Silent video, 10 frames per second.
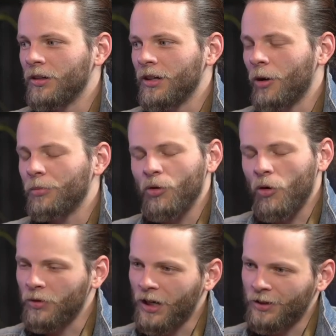help
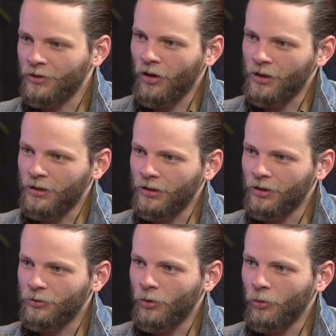normalize our
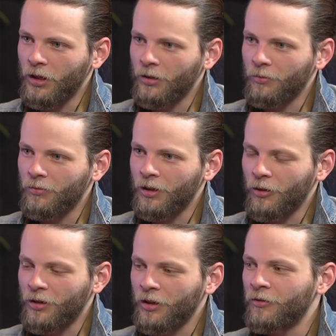ideas, where we can, you
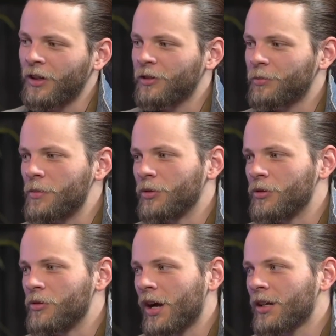know, convince people
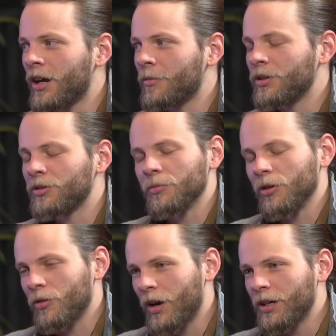who might not be
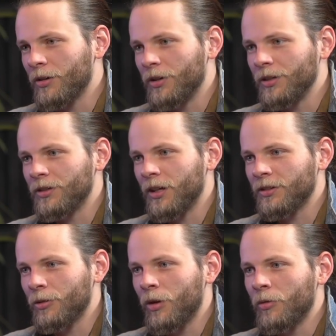super acquainted with these
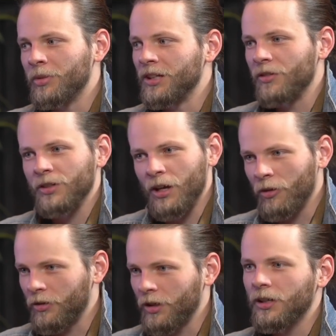things that what we believe is
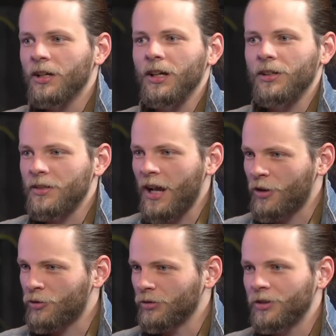healthy, it's
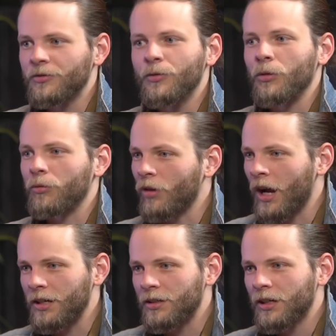natural, it's forthright,